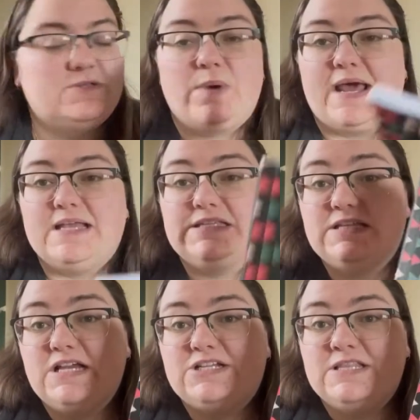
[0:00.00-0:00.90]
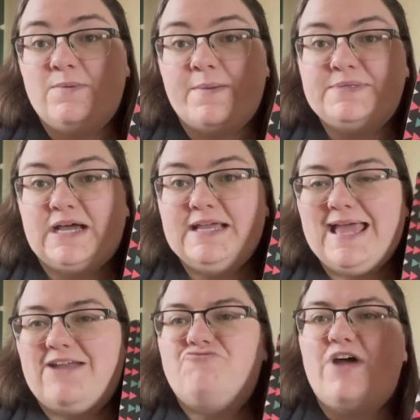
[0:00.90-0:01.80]
when I searched in the website, it
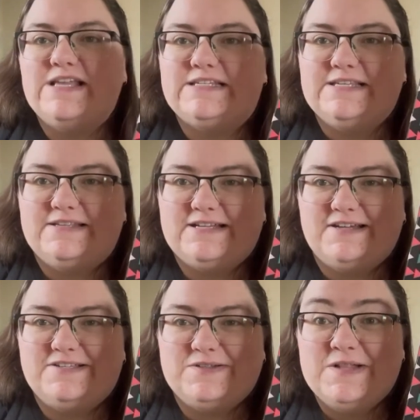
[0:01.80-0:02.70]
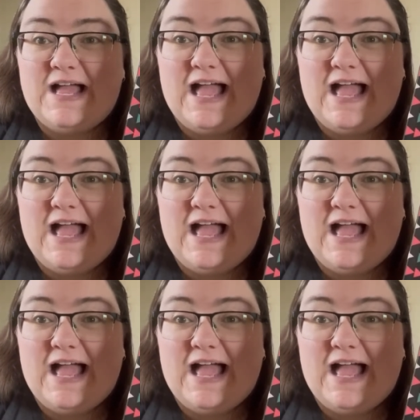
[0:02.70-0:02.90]
had rest in the title.